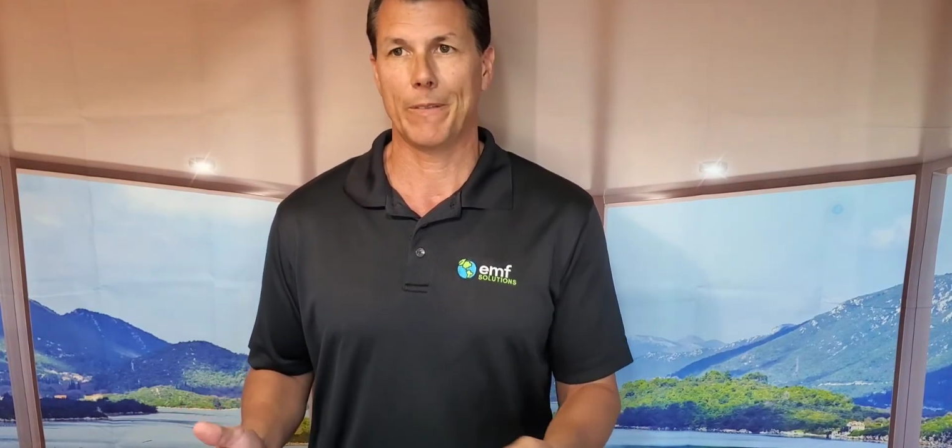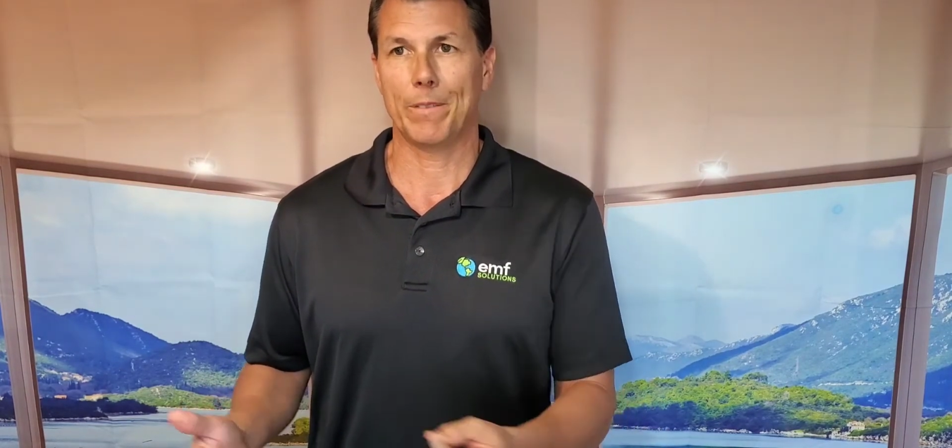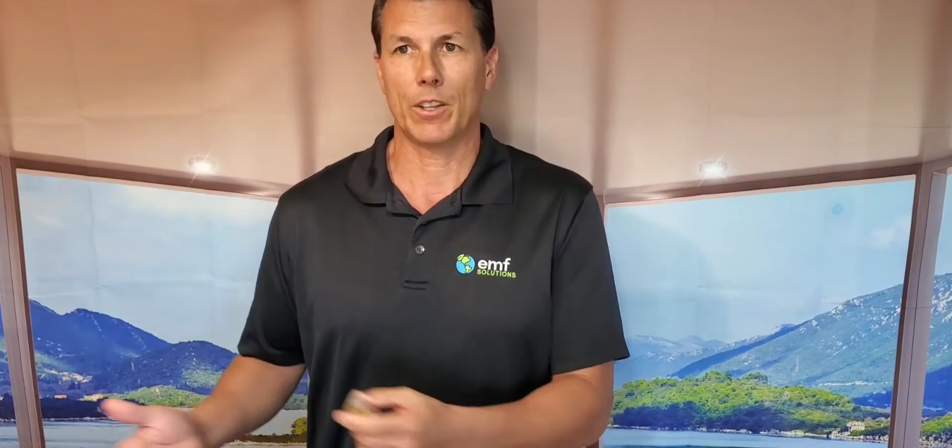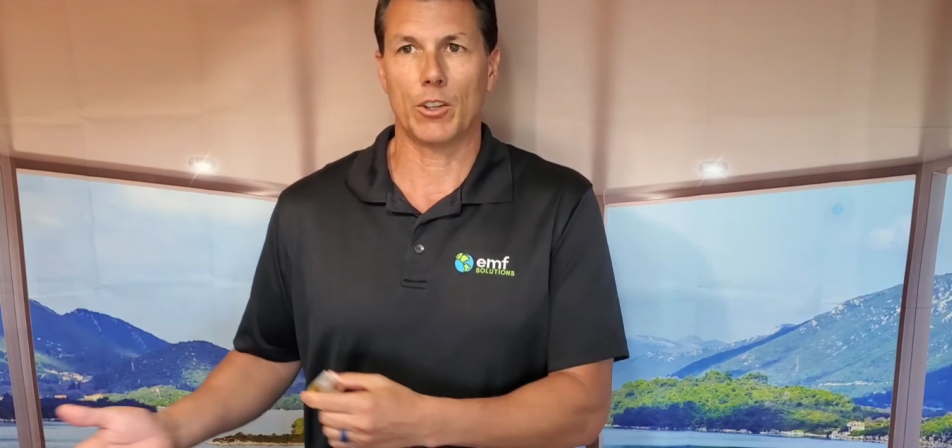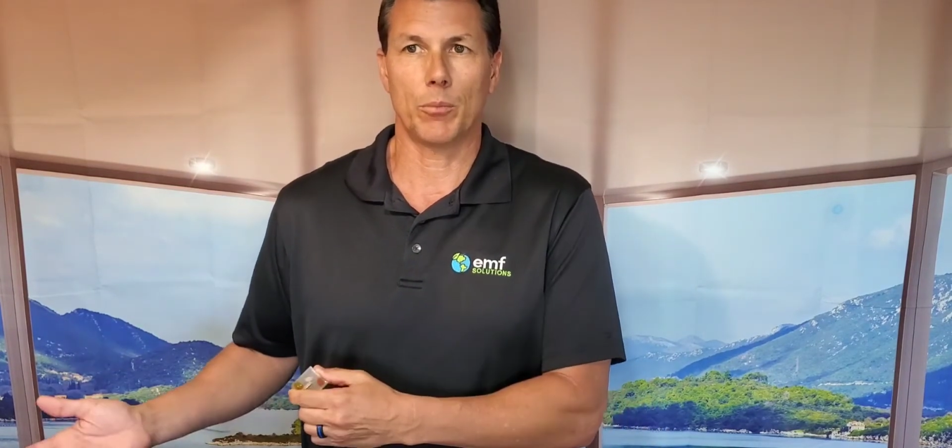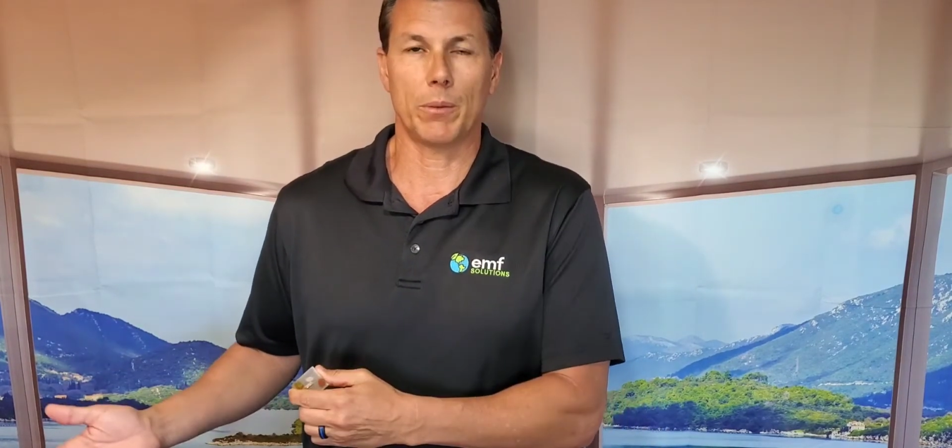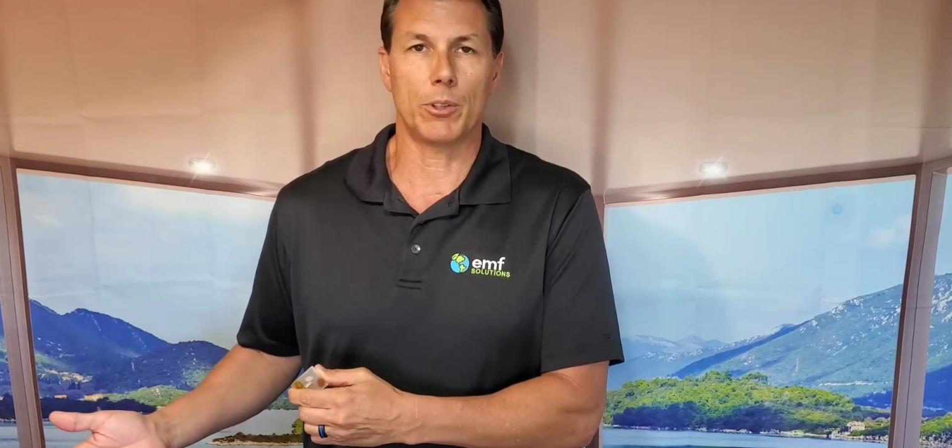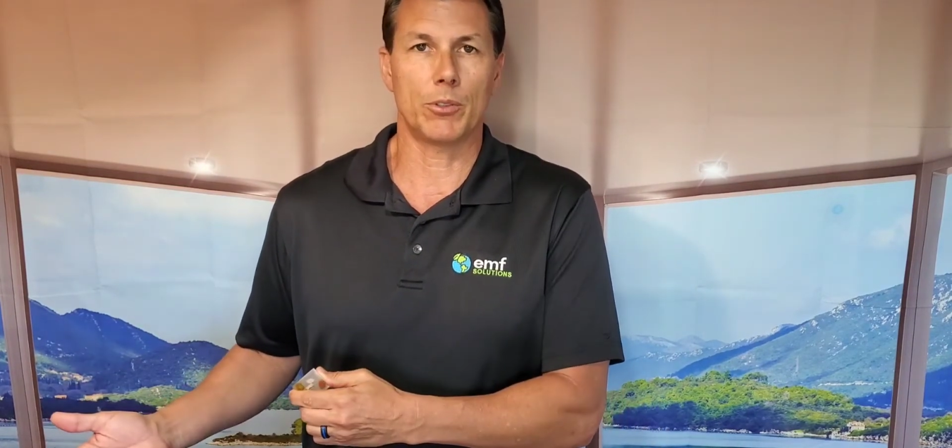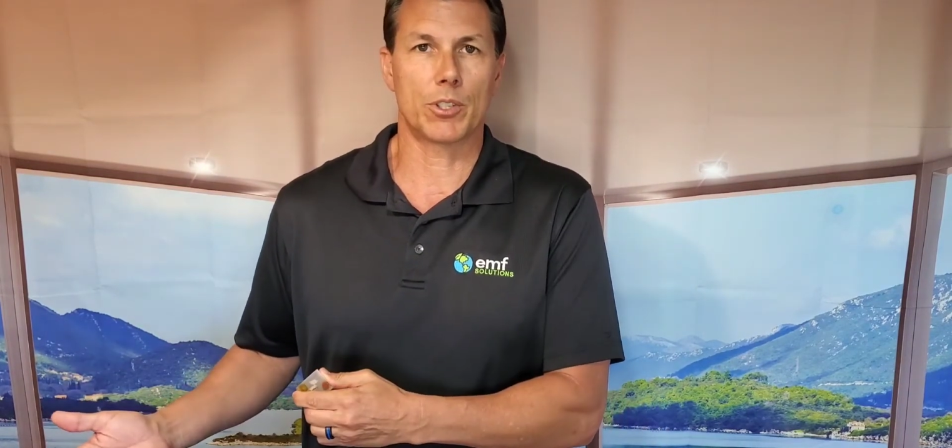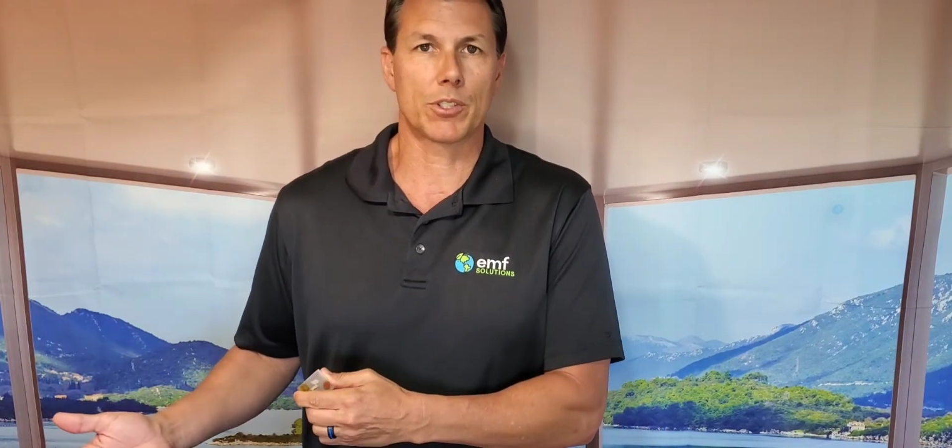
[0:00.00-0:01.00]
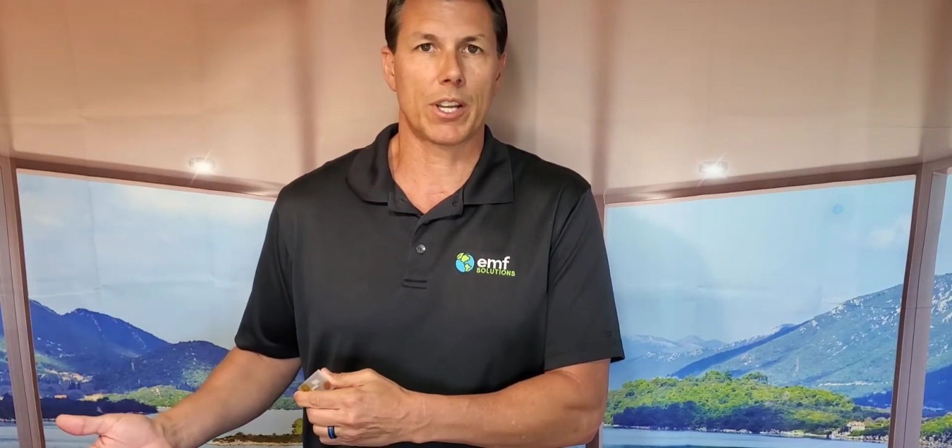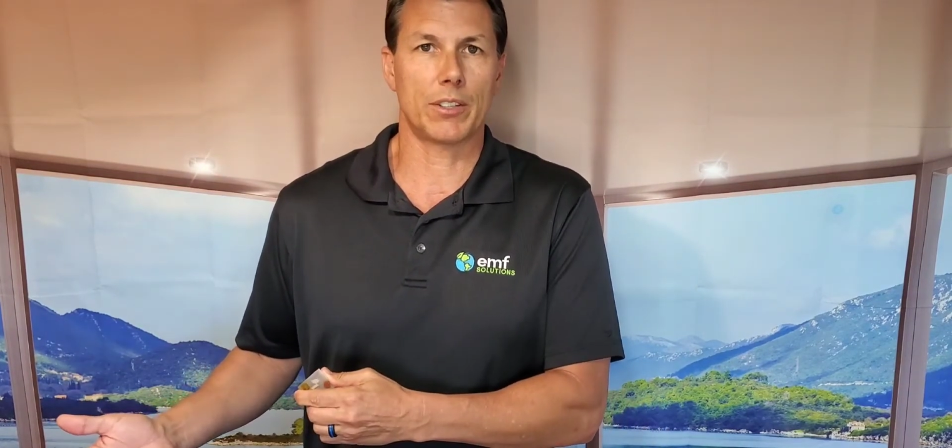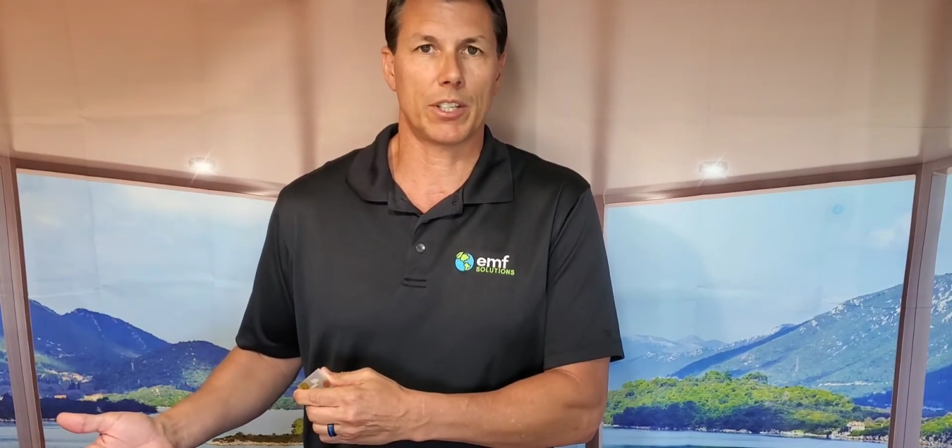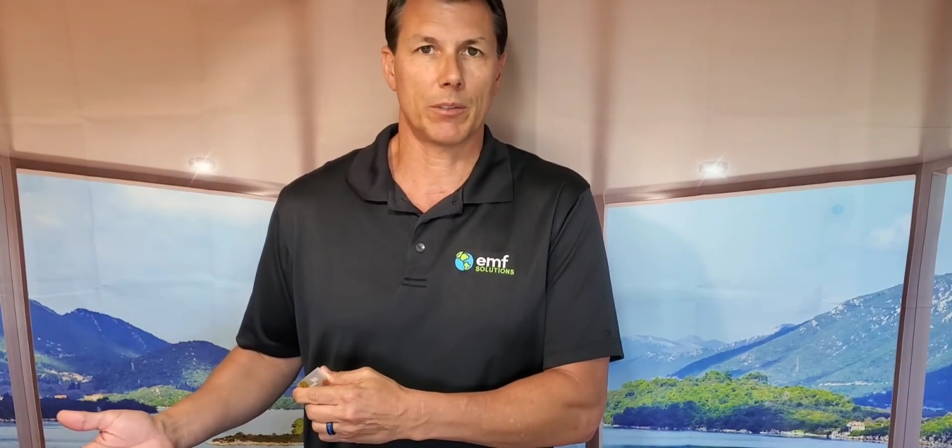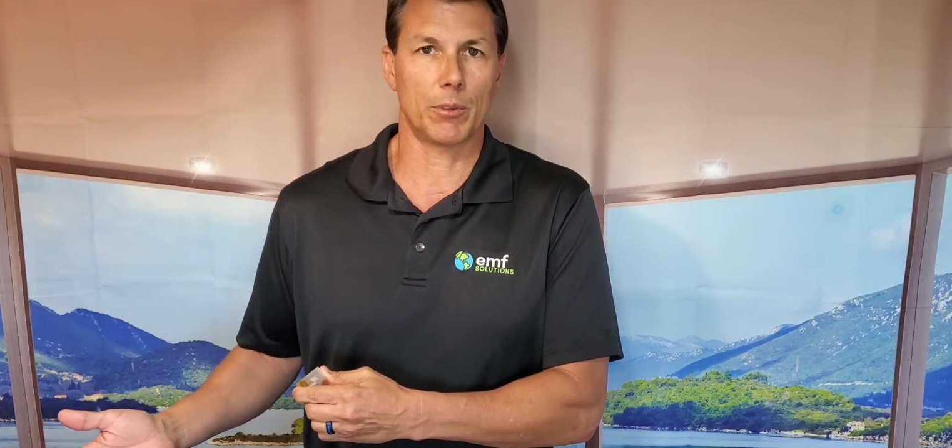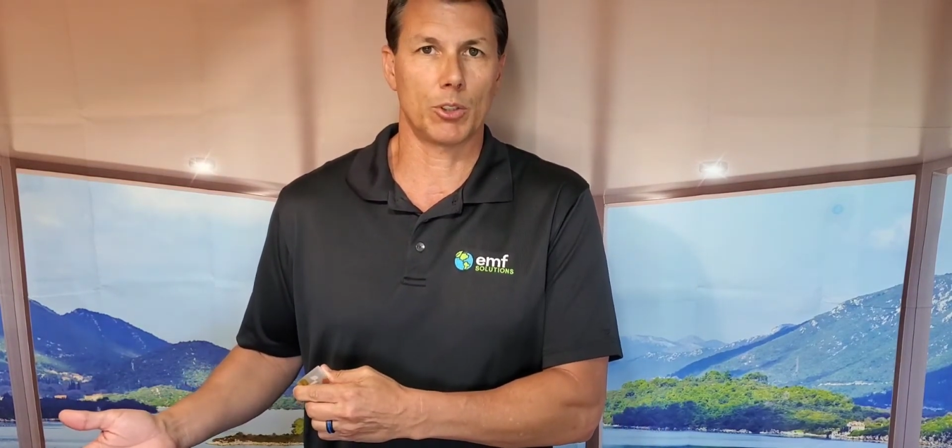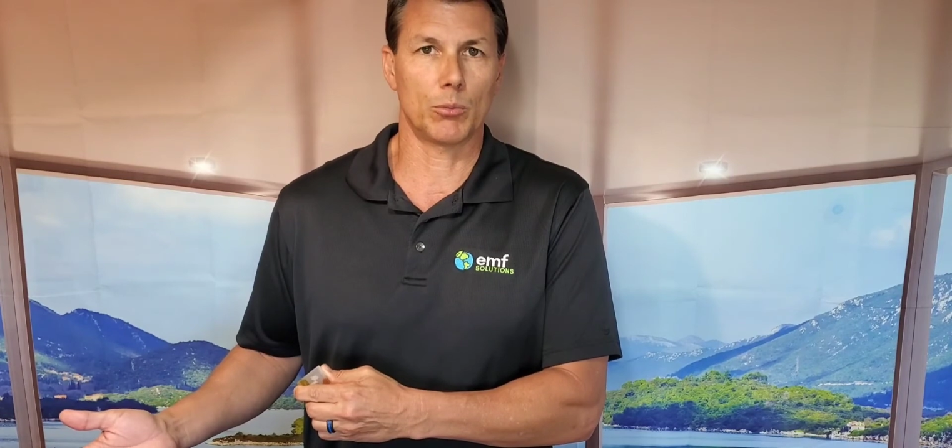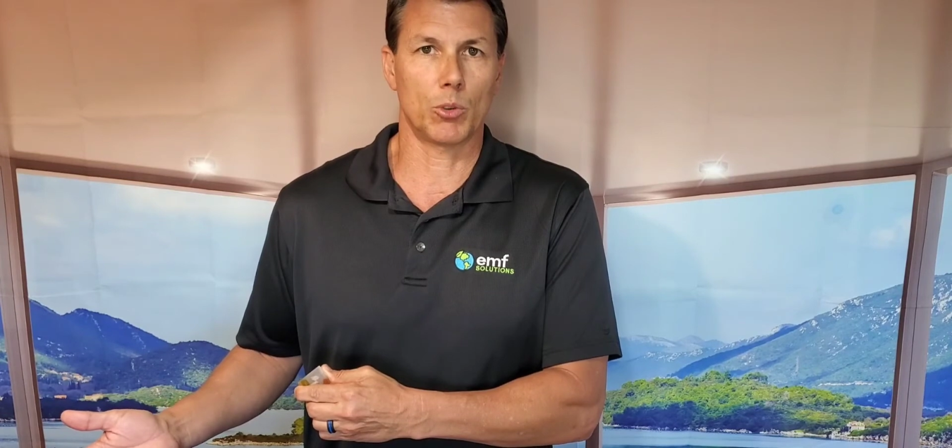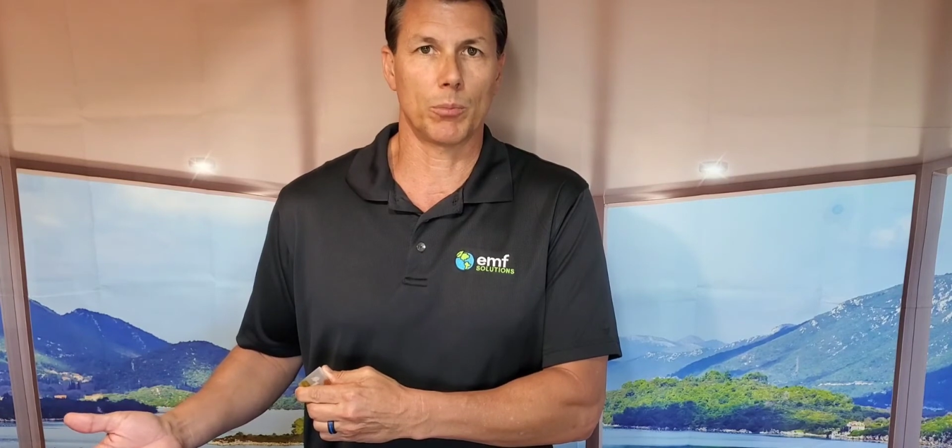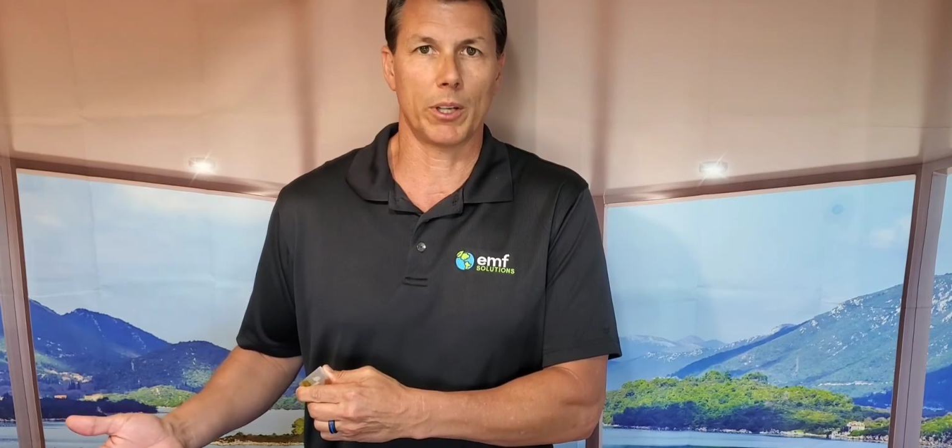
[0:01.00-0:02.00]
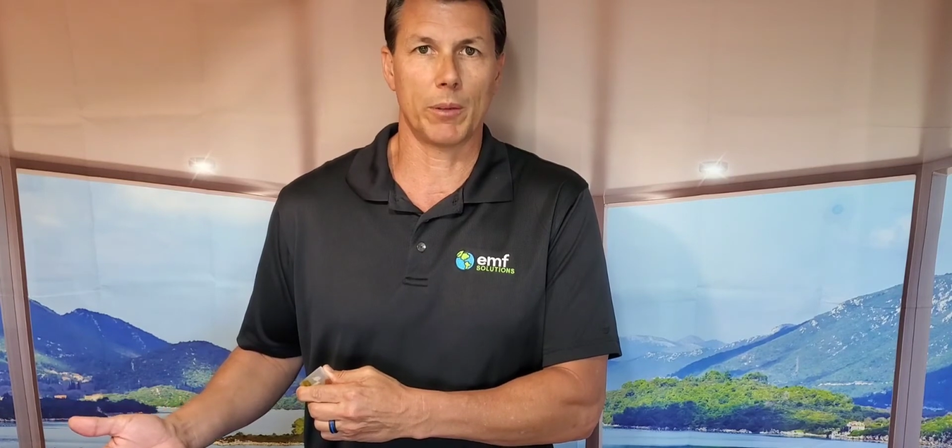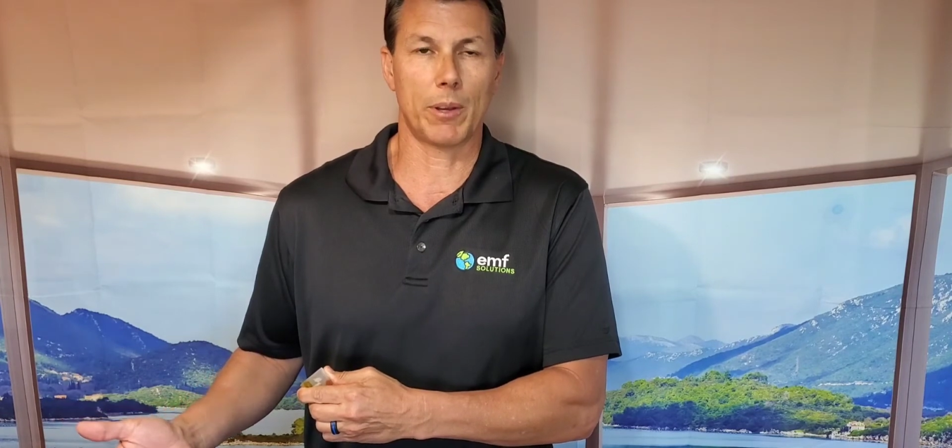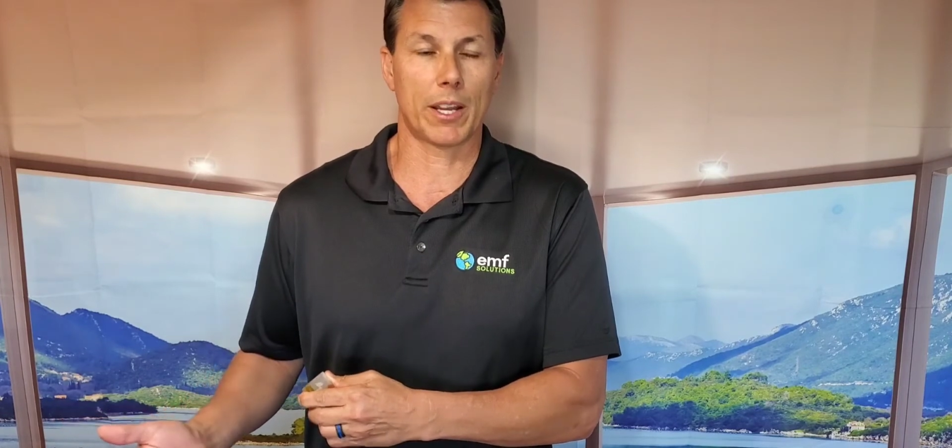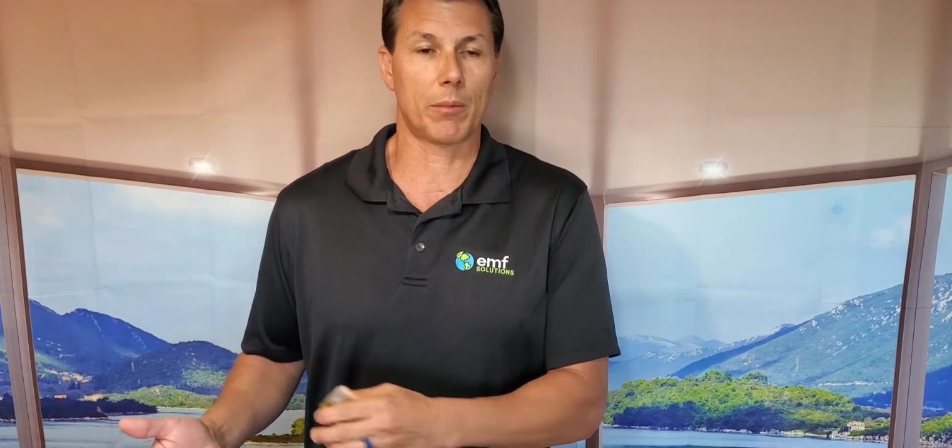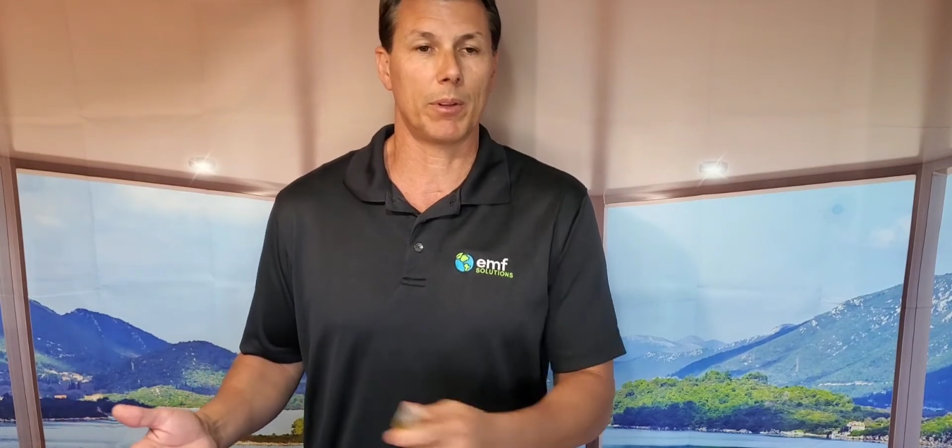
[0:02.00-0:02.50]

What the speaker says: maybe you decide to give them a little more money back.